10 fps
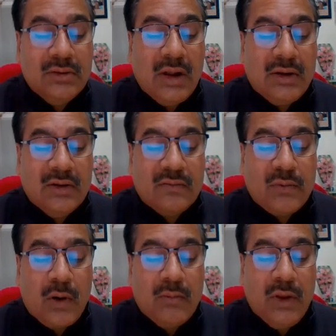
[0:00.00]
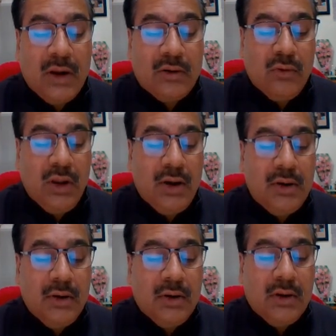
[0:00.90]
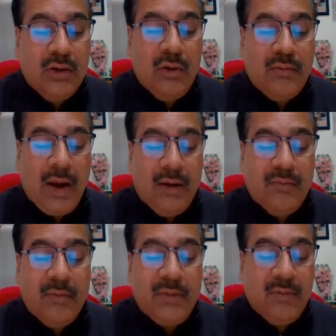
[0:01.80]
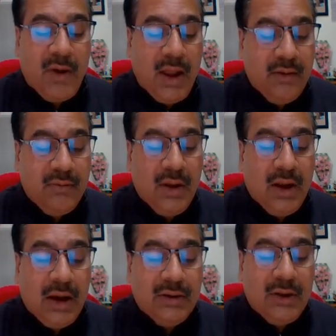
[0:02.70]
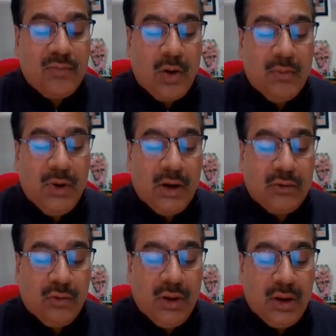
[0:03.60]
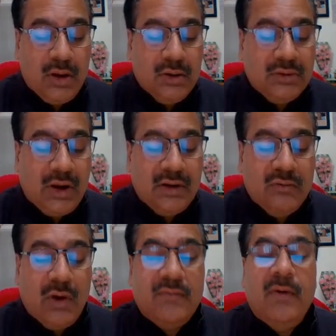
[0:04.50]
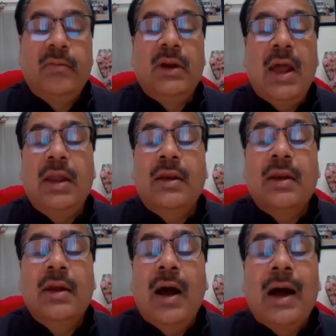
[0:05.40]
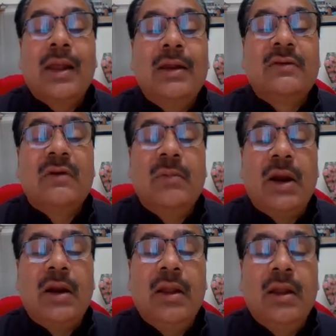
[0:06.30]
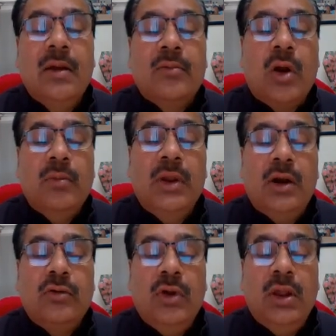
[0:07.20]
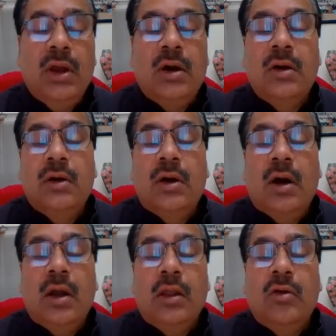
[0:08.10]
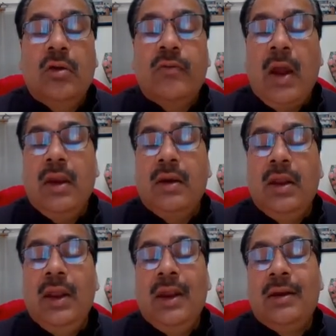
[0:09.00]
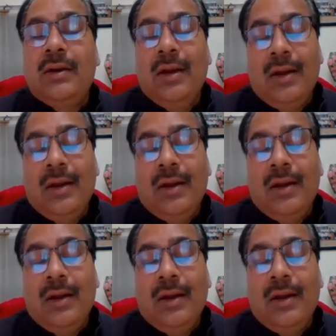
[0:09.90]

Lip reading: That is from here to here. You will find 55. And then from here to here, that is 159. Again, similarly, from here to here, you will find 8.